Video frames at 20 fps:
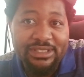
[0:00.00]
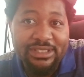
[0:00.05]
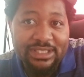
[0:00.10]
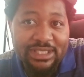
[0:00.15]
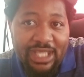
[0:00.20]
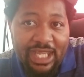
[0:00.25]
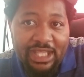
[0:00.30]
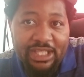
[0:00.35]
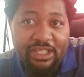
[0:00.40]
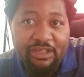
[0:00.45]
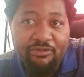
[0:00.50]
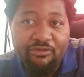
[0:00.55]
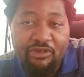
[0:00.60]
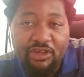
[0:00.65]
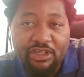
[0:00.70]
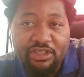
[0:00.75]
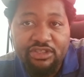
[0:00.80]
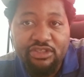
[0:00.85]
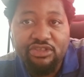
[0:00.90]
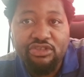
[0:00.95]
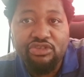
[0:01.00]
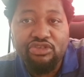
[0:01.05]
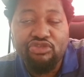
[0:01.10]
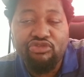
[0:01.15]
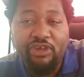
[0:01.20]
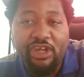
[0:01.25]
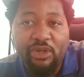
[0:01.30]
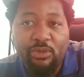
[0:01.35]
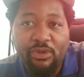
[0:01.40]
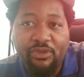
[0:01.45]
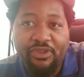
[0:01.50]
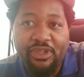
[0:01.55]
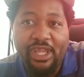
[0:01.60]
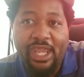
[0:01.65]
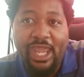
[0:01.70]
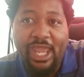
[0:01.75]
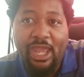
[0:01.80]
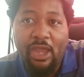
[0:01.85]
slightly frustrated with the